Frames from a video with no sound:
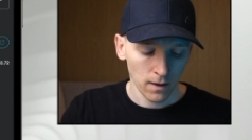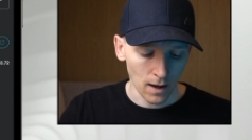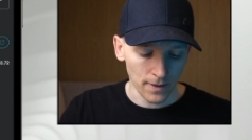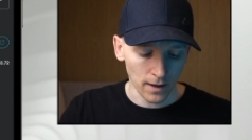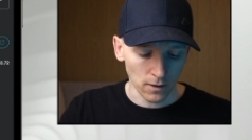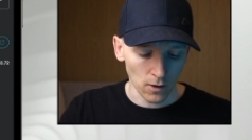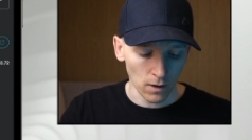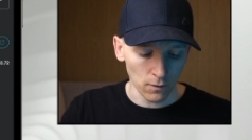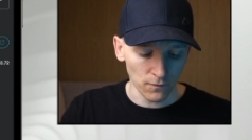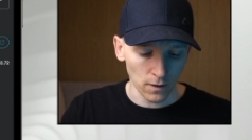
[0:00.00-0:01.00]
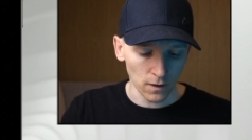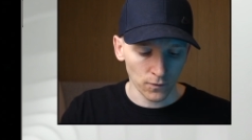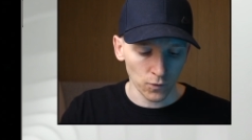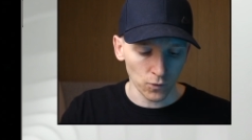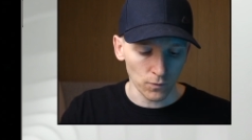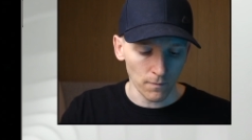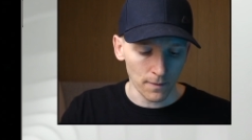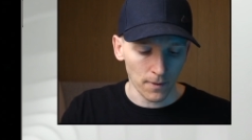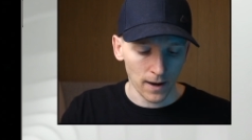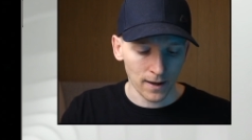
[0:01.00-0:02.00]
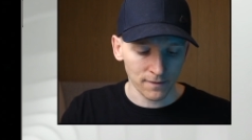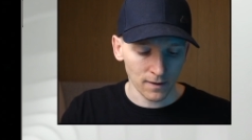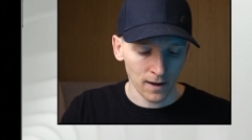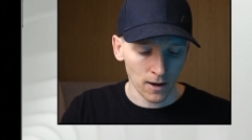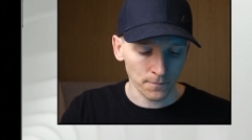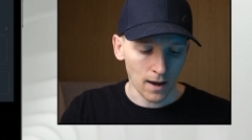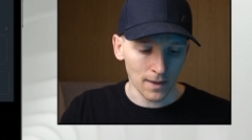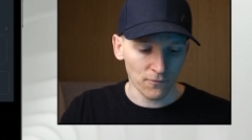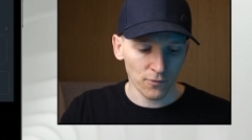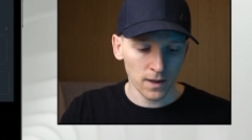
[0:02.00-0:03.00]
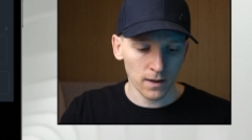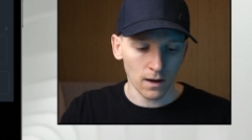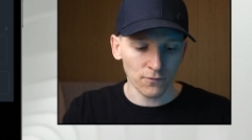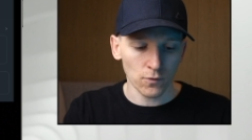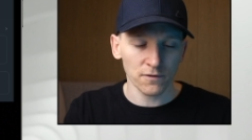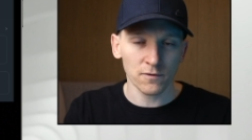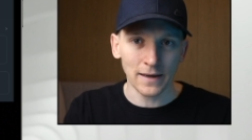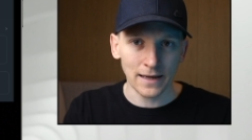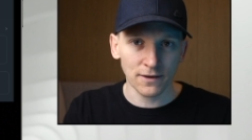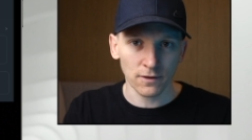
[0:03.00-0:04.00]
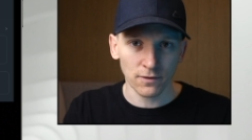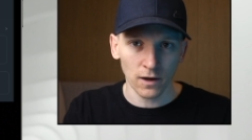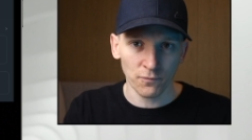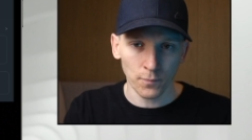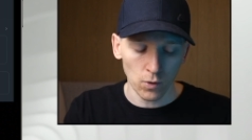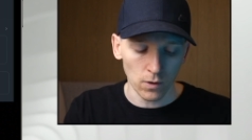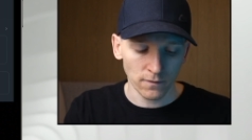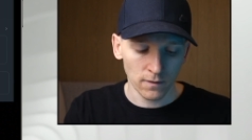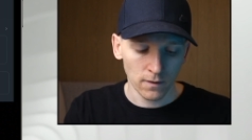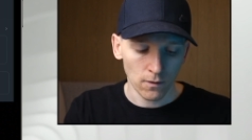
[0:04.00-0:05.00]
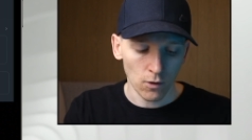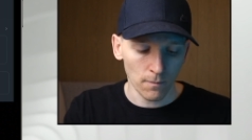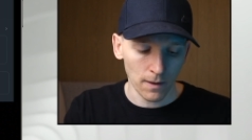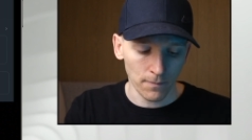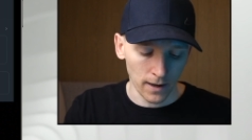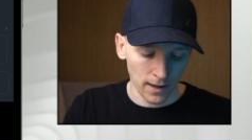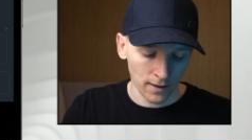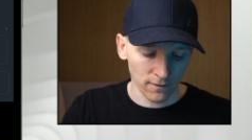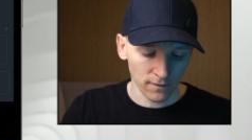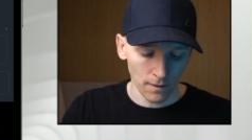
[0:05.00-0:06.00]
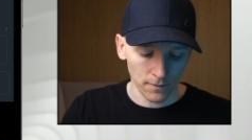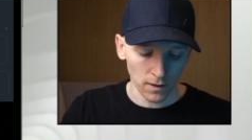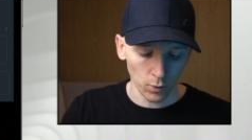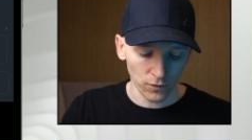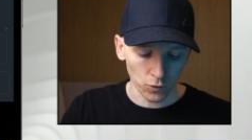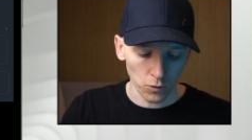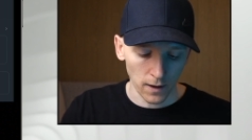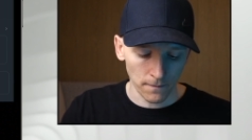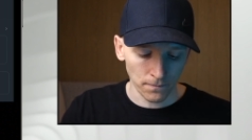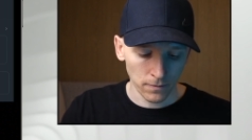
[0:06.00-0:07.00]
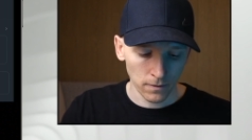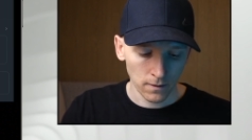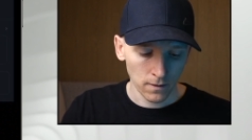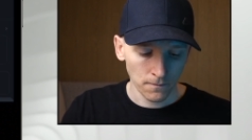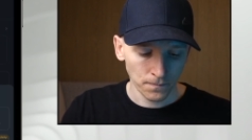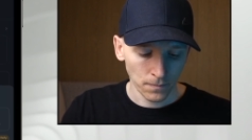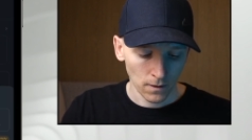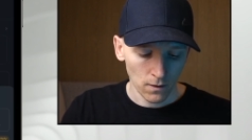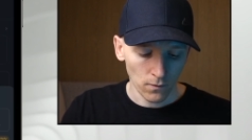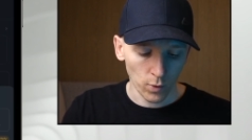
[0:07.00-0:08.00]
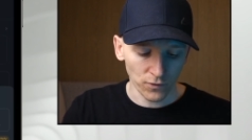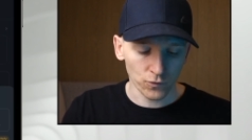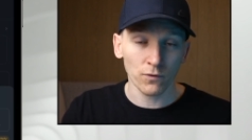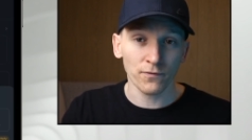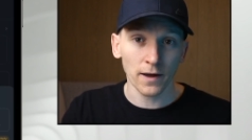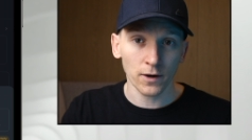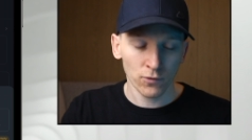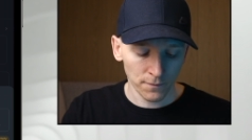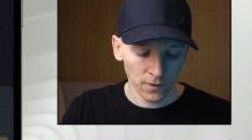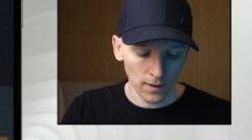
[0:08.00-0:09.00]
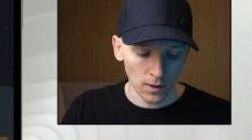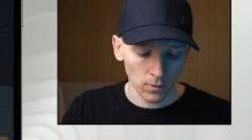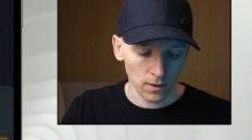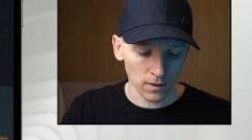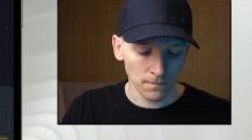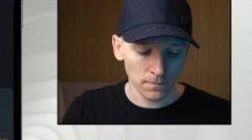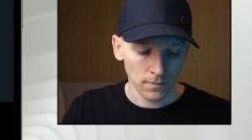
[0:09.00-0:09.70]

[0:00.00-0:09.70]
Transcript: and then go over to my Binance account. And then from here, I've got some E T H that I've bought on my Binance. I'm going to withdraw that, withdraw via crypto network.